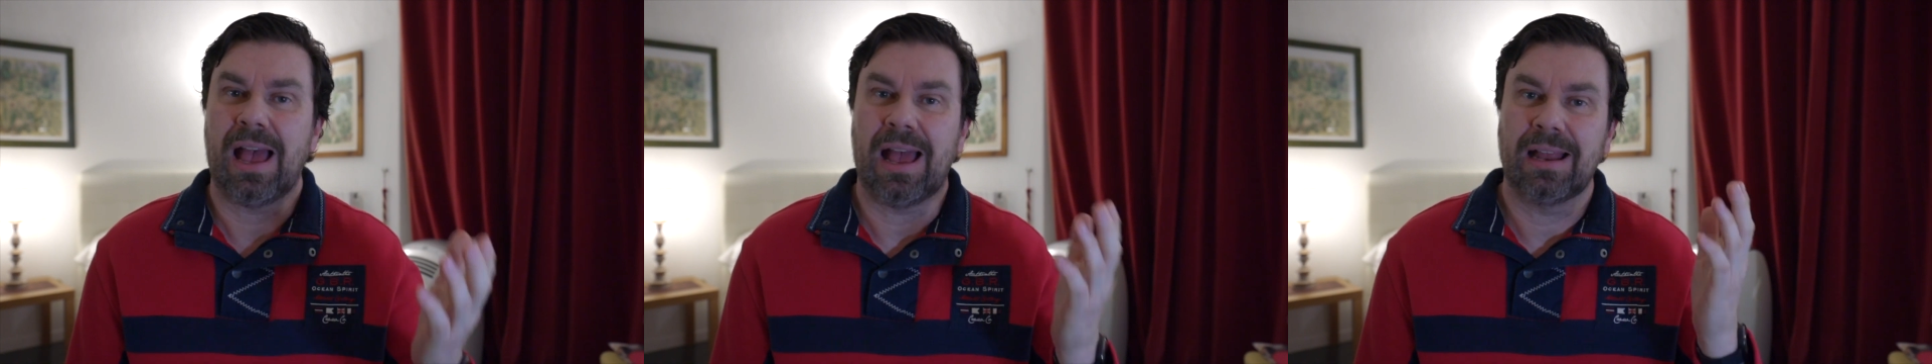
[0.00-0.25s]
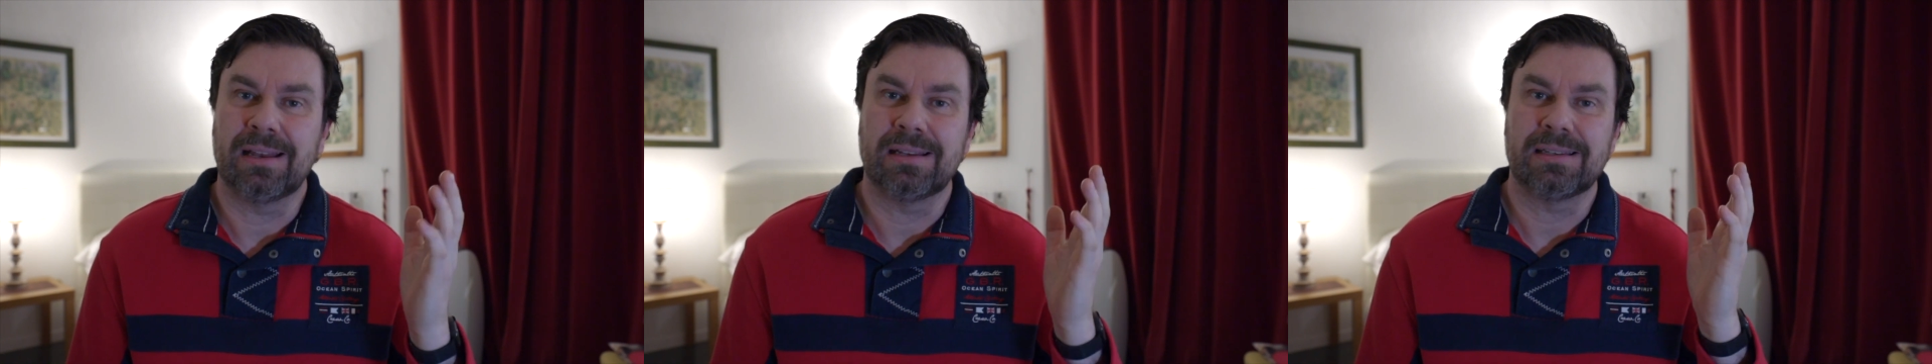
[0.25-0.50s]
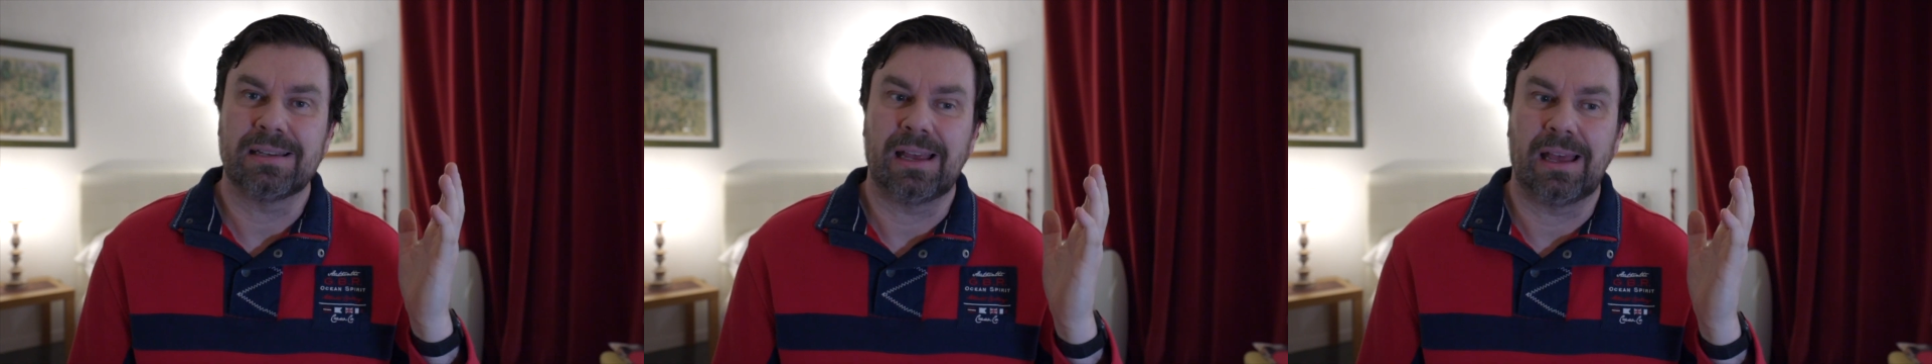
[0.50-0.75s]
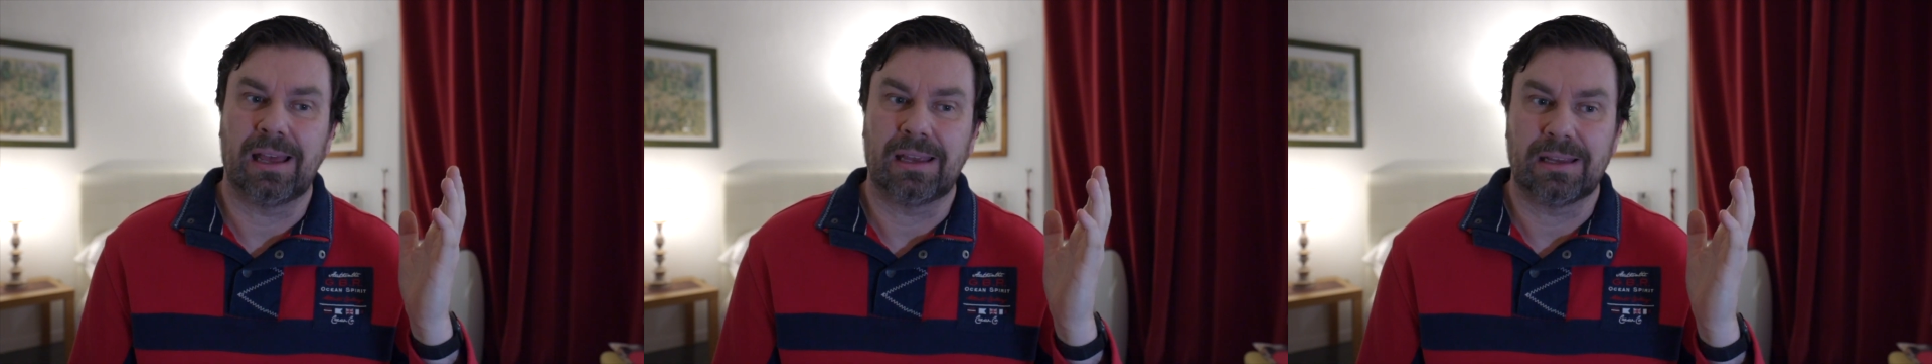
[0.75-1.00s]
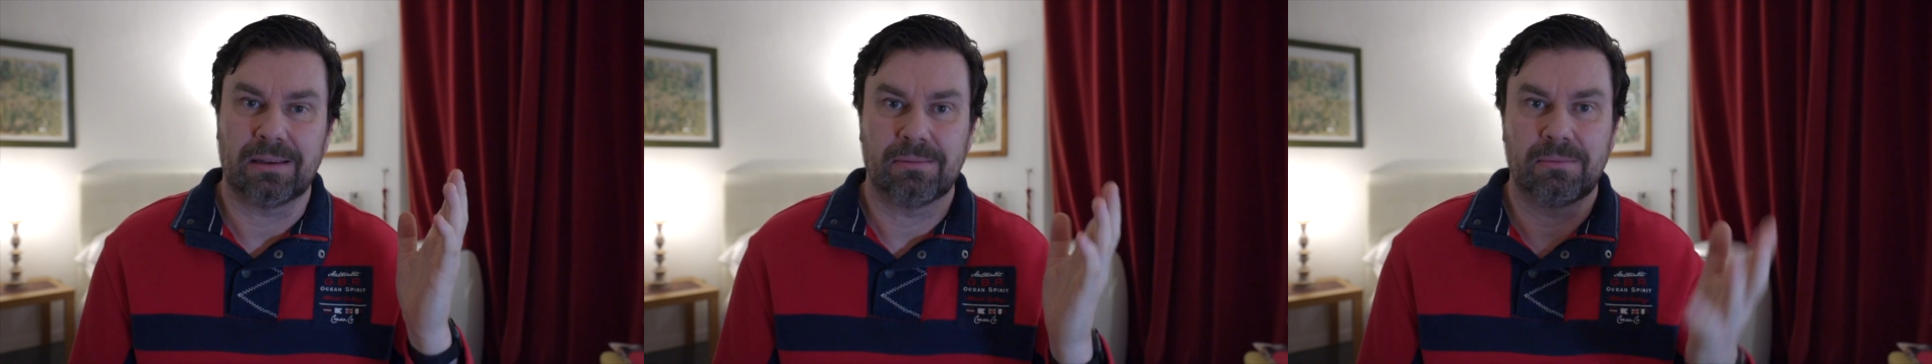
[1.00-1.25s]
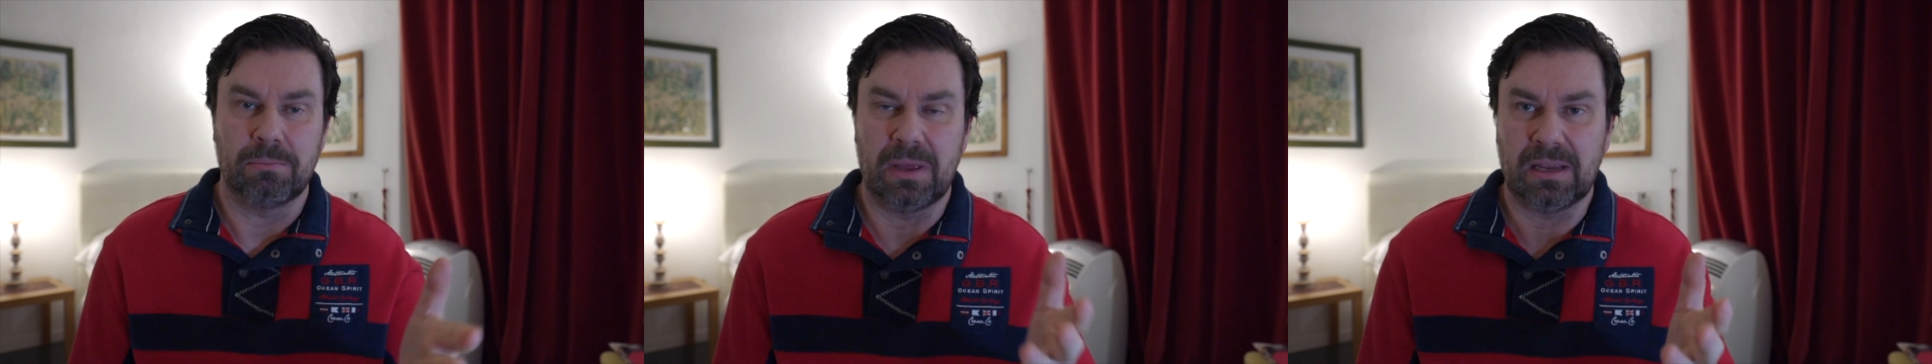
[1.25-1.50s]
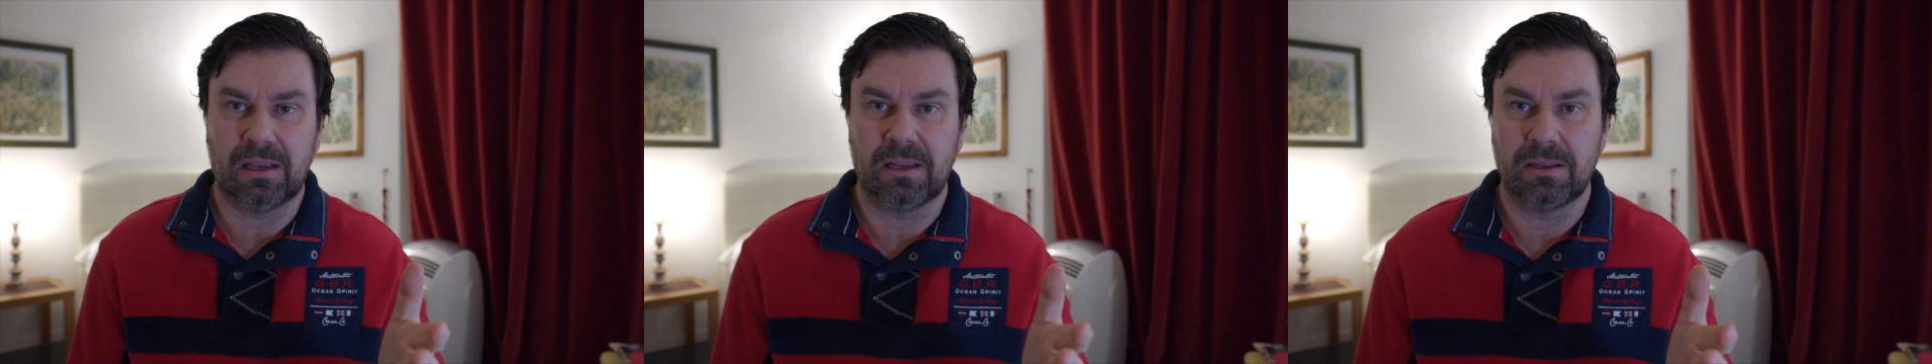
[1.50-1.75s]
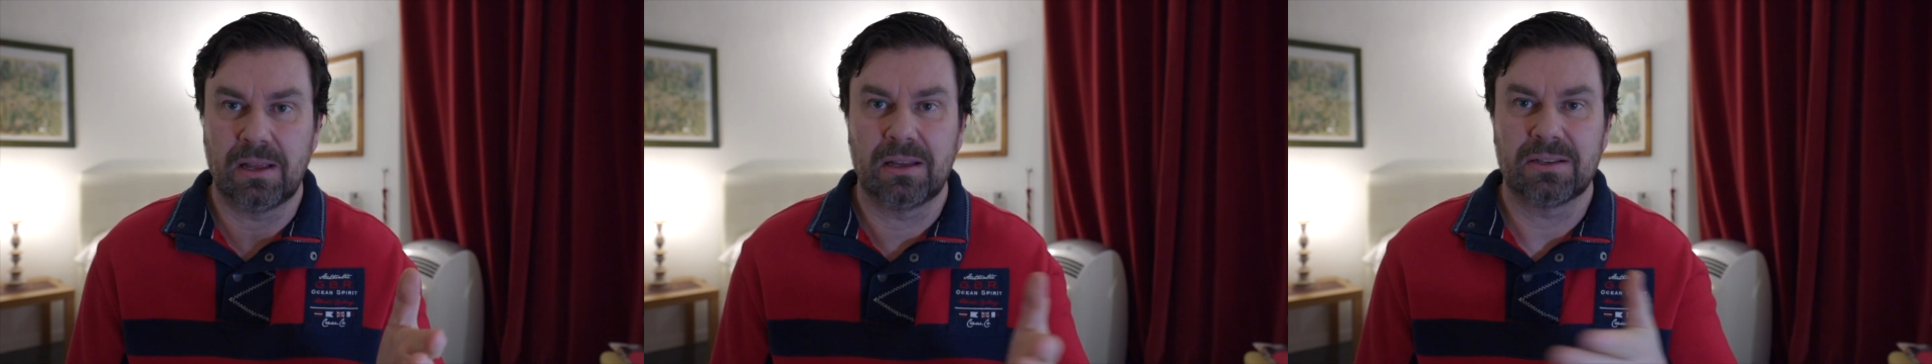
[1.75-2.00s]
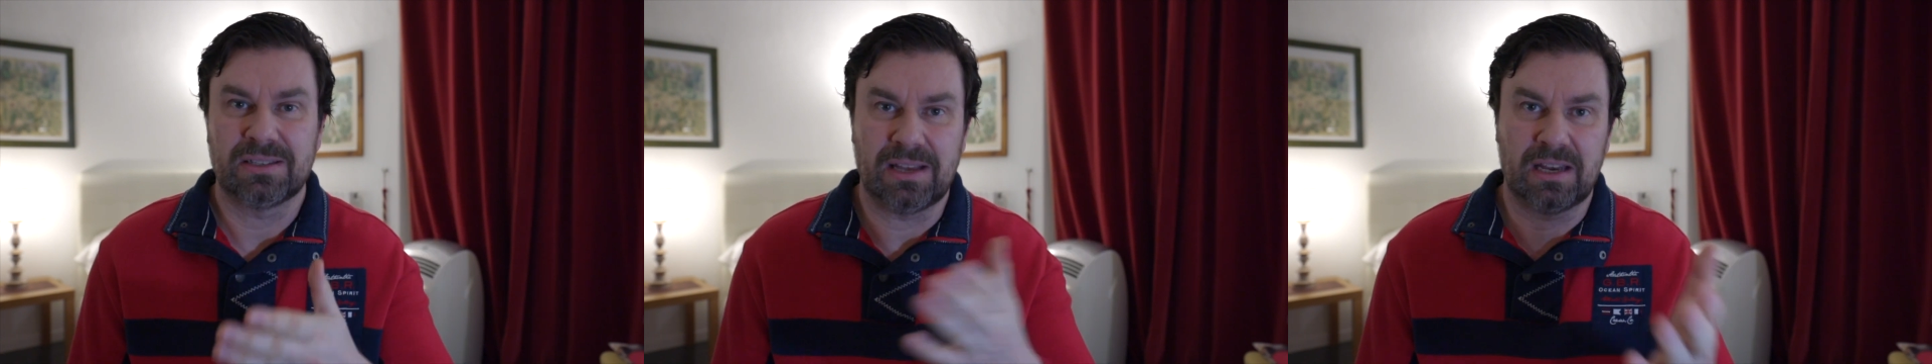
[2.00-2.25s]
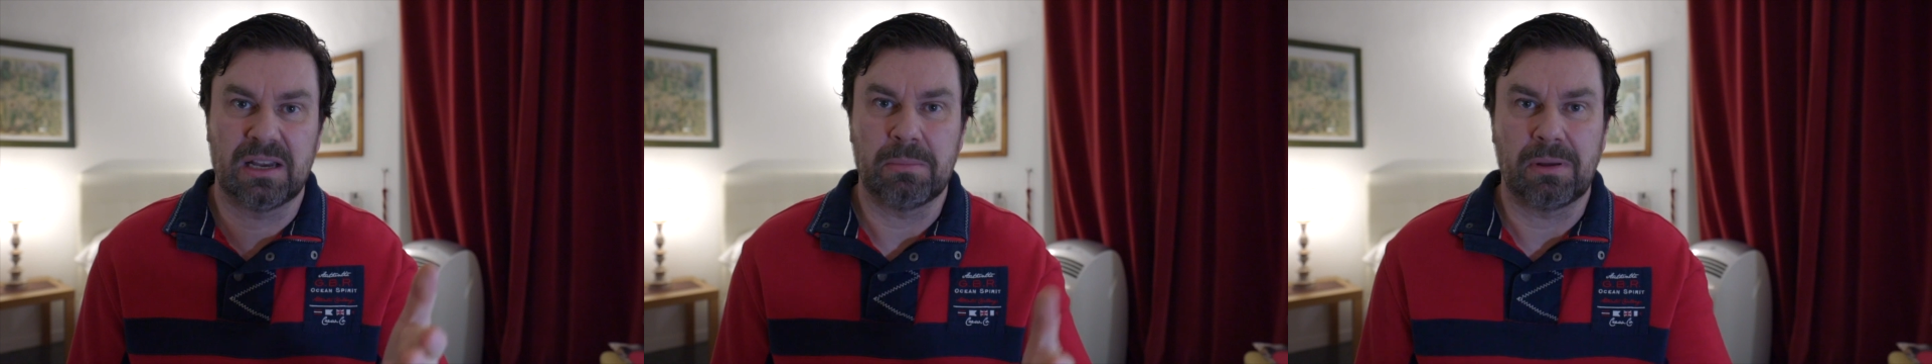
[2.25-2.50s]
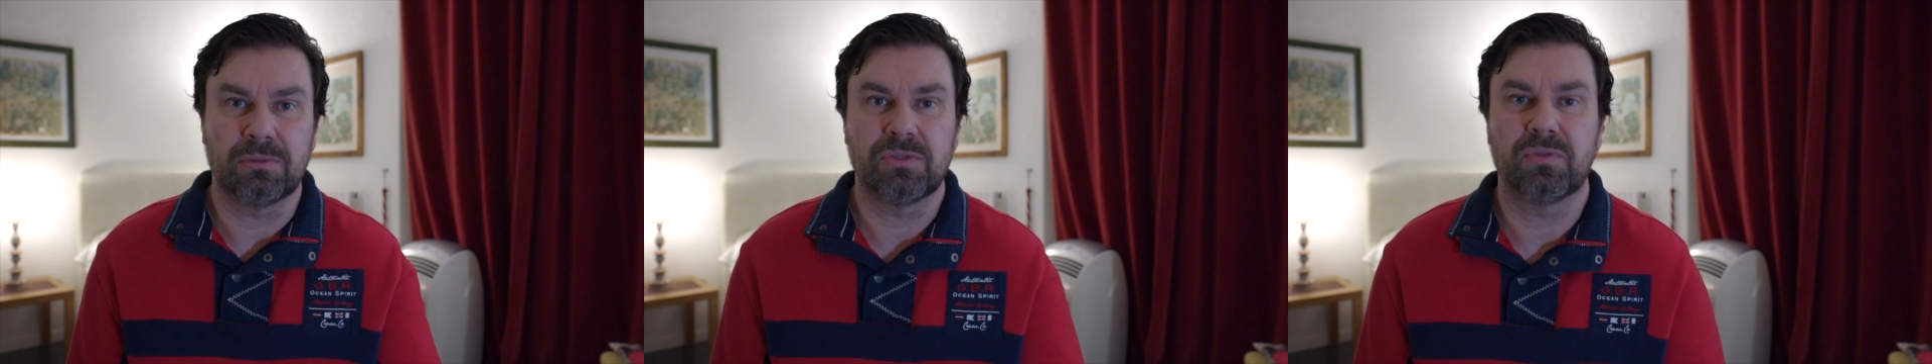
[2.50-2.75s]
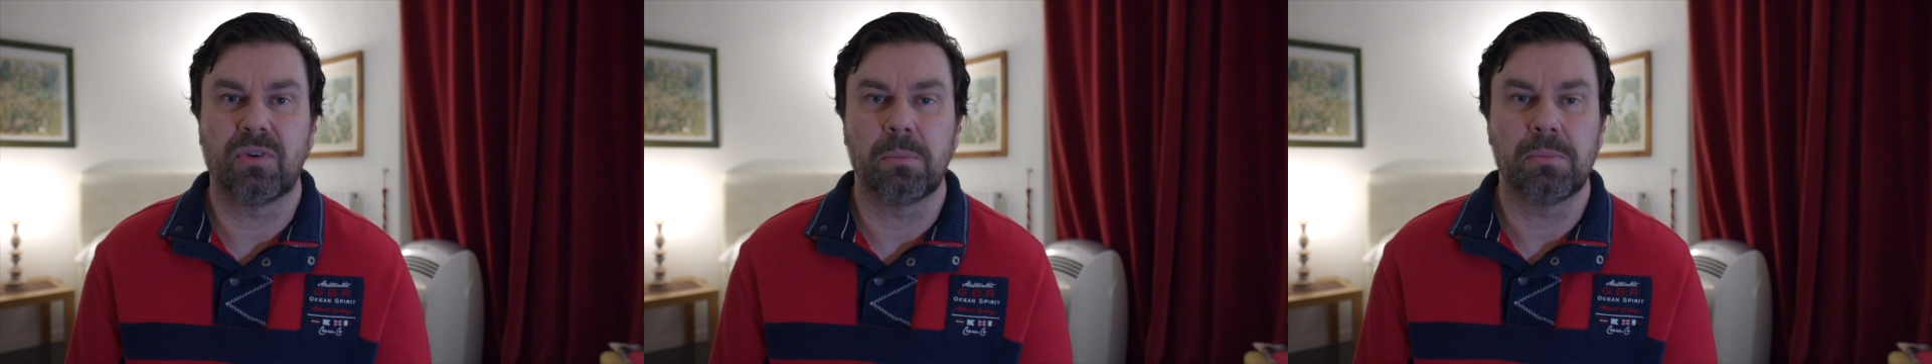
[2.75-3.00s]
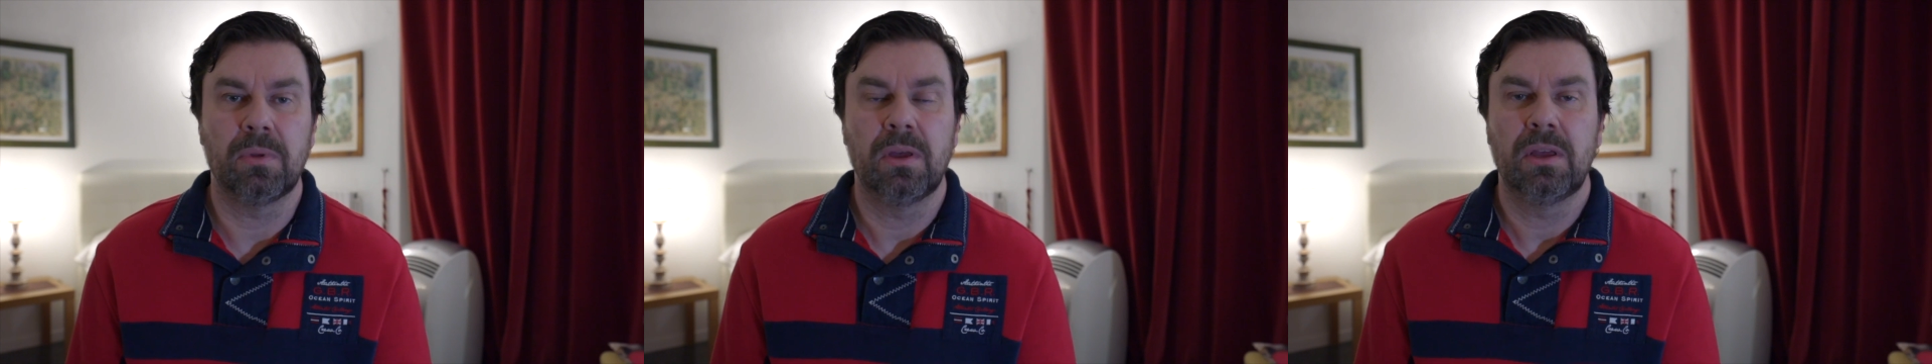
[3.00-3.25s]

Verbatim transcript: and I make a certain amount from